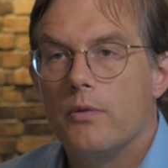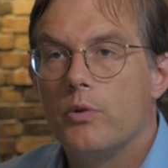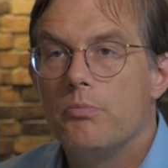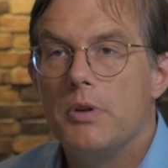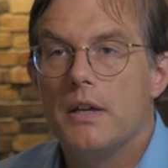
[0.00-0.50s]

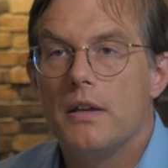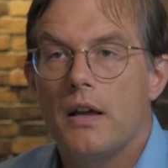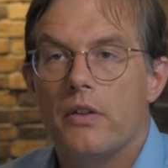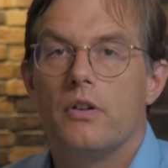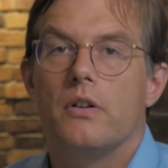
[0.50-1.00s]
would be
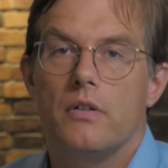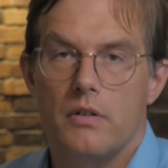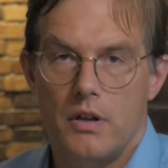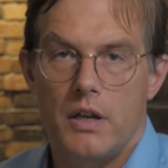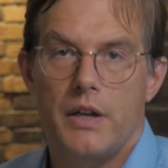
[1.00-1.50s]
another
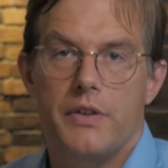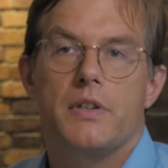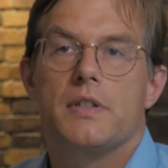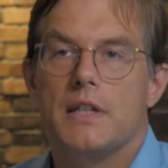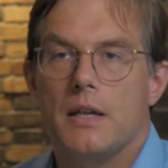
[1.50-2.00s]

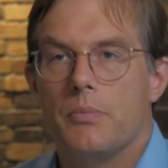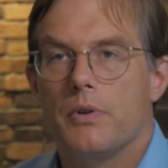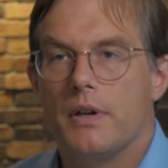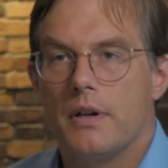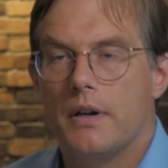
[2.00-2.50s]
step.
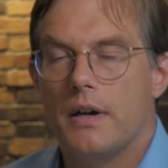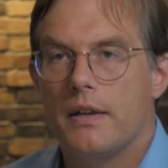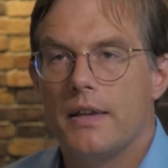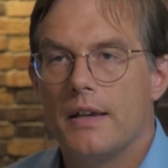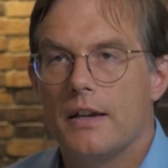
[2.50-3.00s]
I
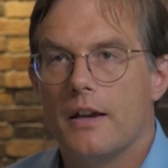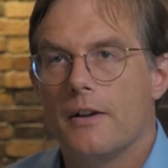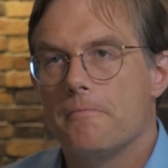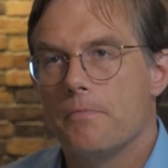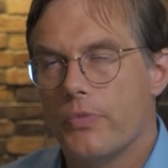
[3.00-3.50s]
think
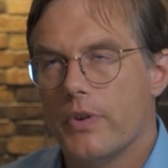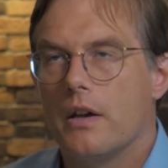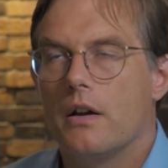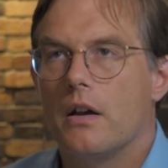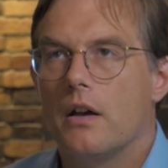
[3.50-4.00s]

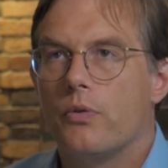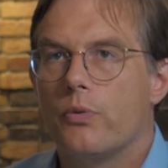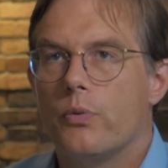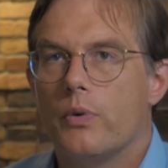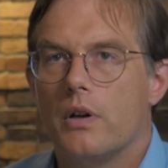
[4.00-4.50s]

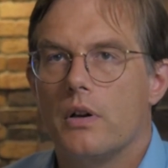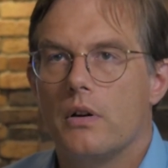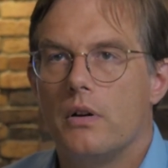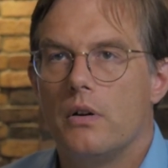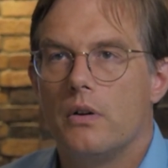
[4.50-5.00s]
if
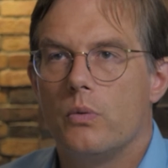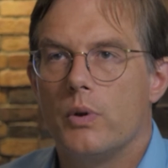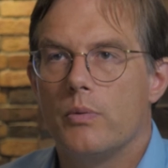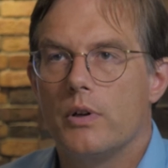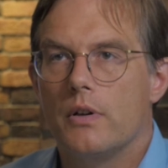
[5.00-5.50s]

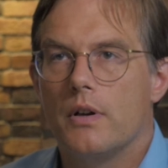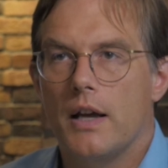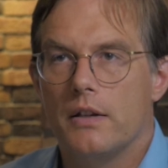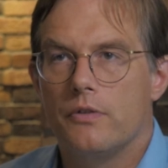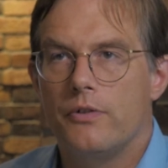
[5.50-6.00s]
we would
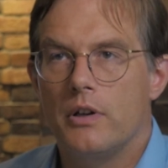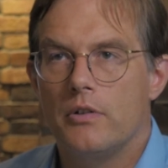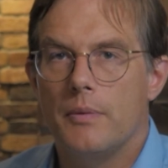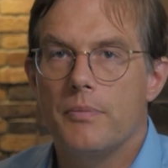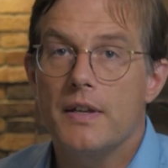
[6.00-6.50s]
like to follow
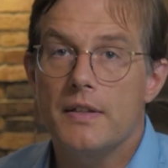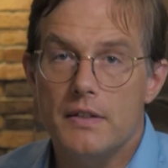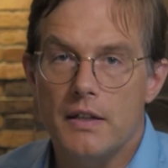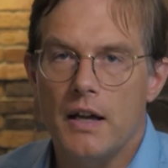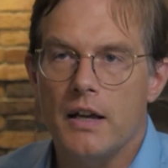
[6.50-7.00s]
up
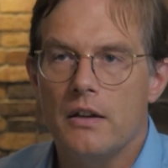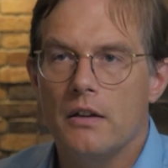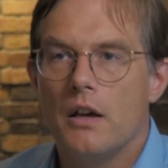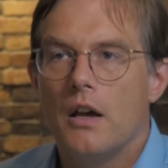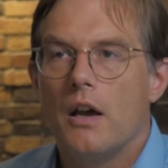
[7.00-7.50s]
this line,
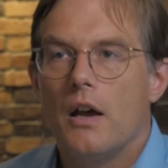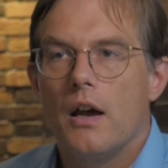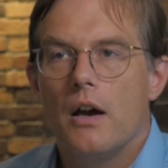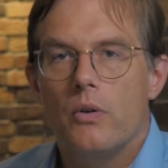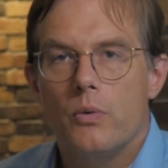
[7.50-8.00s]

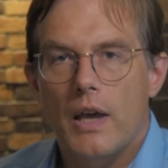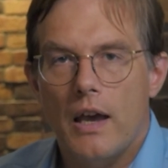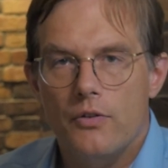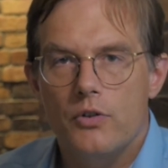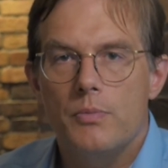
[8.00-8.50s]
we
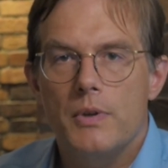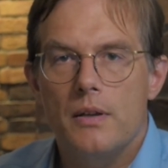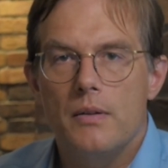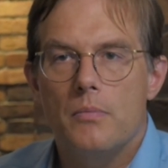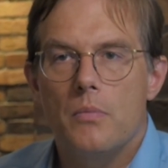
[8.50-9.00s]
have to
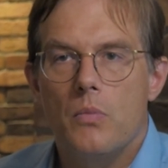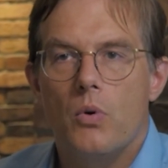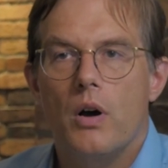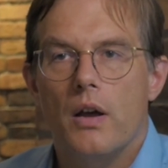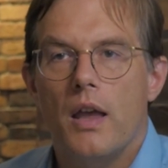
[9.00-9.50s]
be
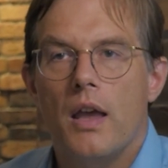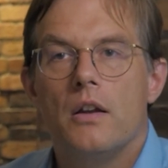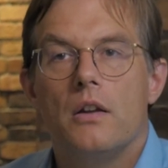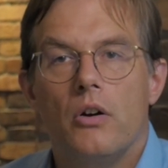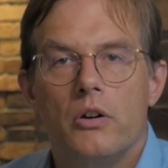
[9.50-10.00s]
in
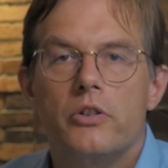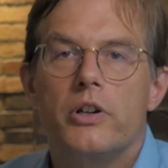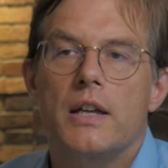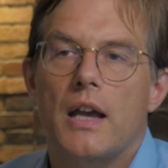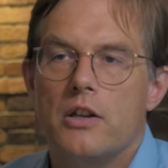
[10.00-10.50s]
a longer
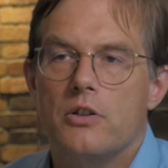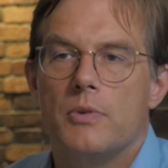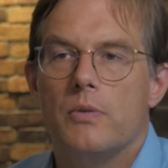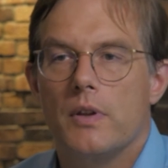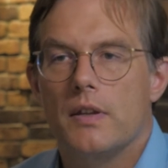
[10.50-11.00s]

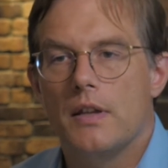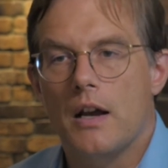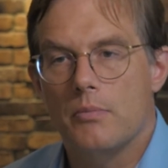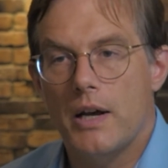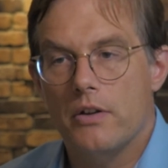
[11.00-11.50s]
engagement with
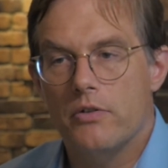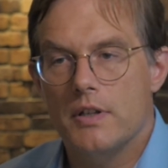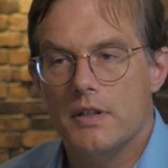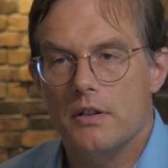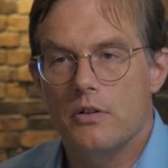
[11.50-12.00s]
young
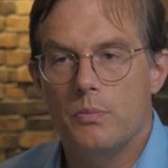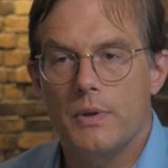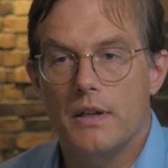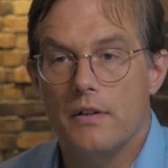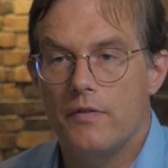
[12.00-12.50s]
migrants. It could
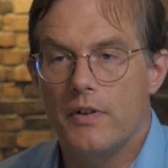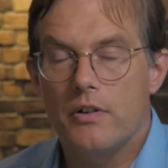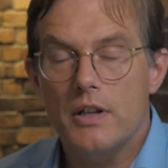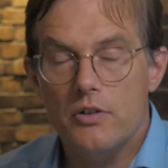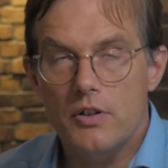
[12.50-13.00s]
be a
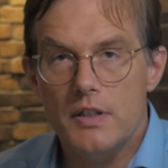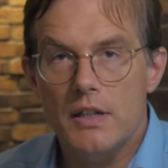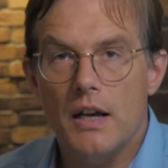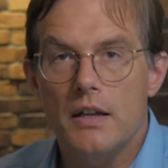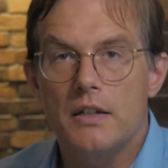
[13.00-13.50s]
very
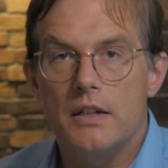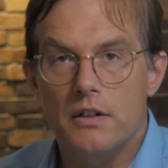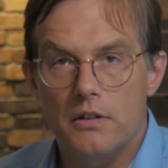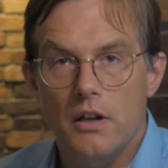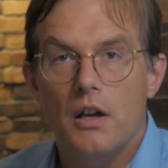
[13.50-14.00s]
interesting idea